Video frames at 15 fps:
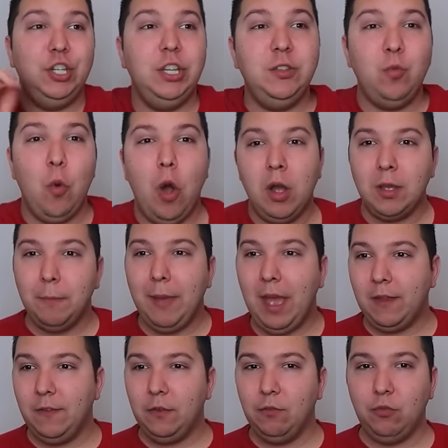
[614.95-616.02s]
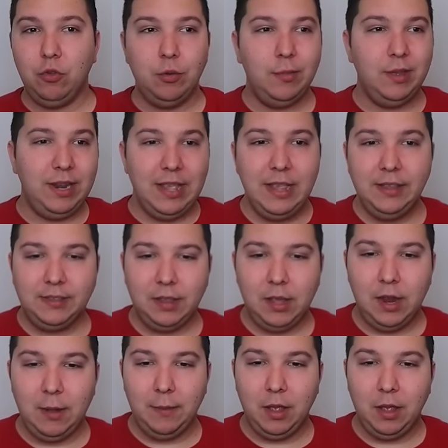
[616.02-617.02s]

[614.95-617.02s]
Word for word: she's walking back in the room and he's there.